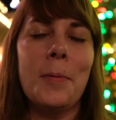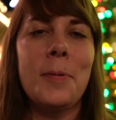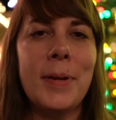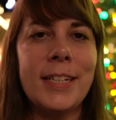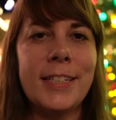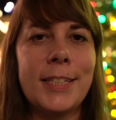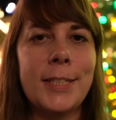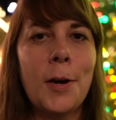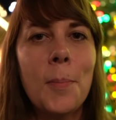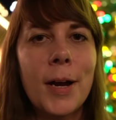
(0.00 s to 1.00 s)
It would mean
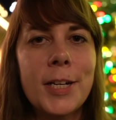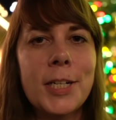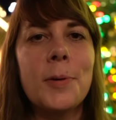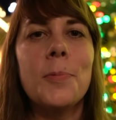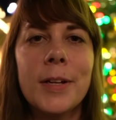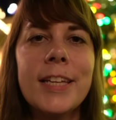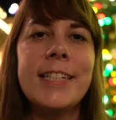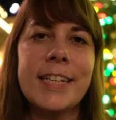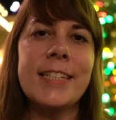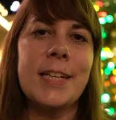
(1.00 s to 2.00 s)
so much. It really
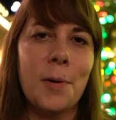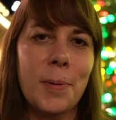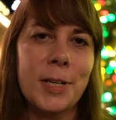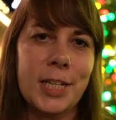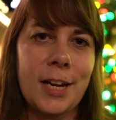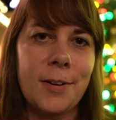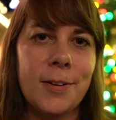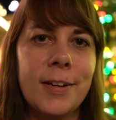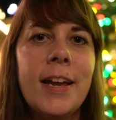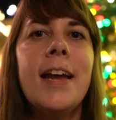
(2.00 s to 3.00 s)
does help our channel.